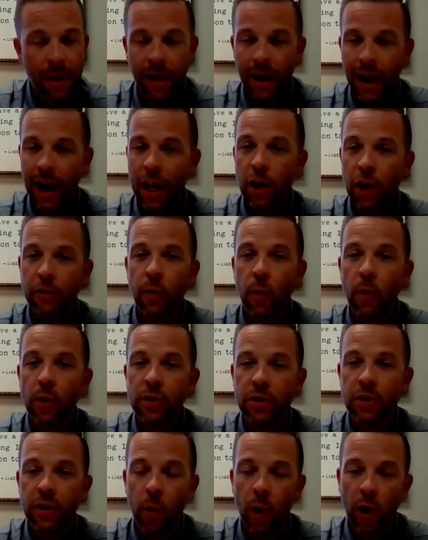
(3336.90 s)
I look forward
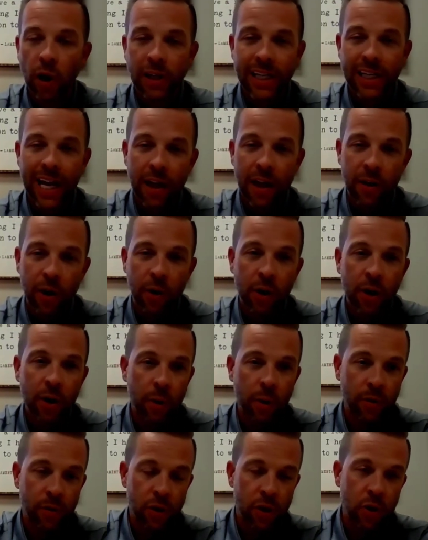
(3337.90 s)
to the work together
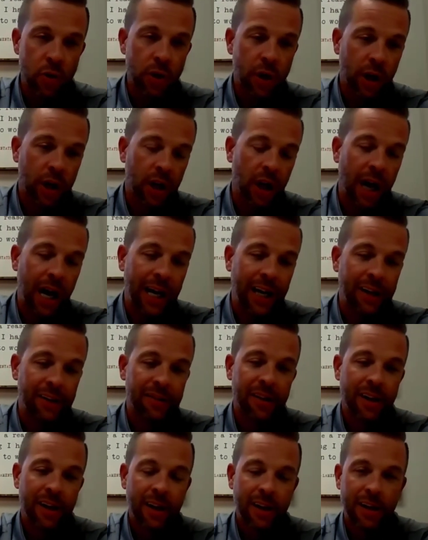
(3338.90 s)
with you, your
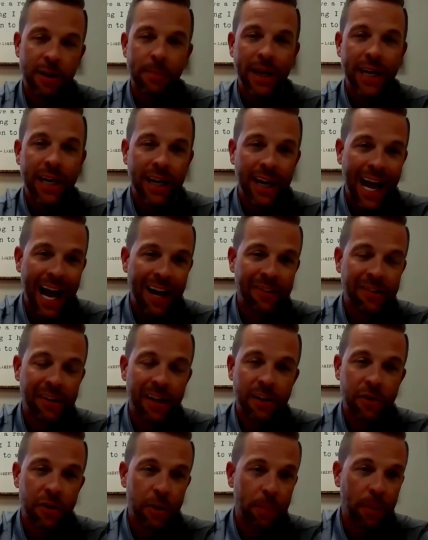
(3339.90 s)
clients, to being an
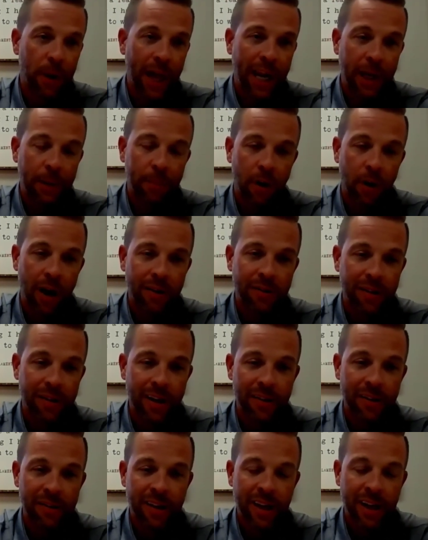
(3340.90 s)
asset to the planning
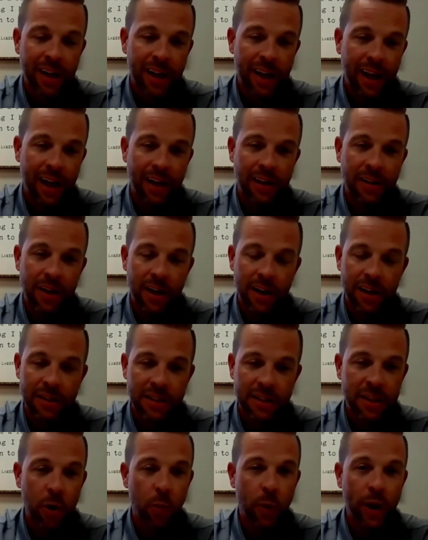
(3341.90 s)
process and to
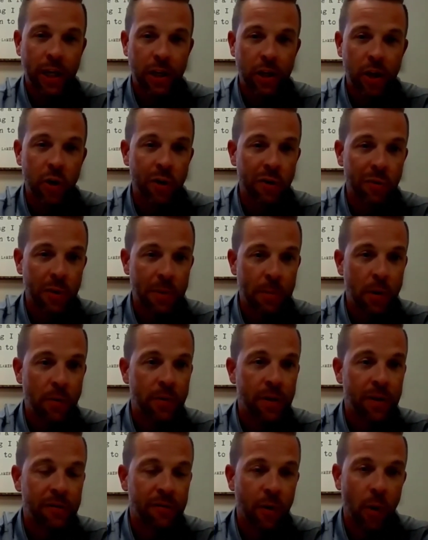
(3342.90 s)
see what we can do as we move
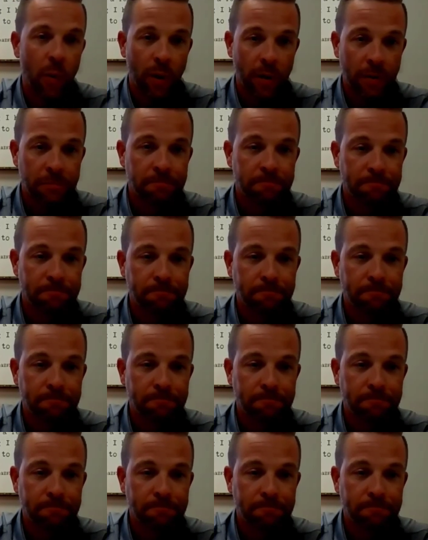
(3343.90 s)
this forward.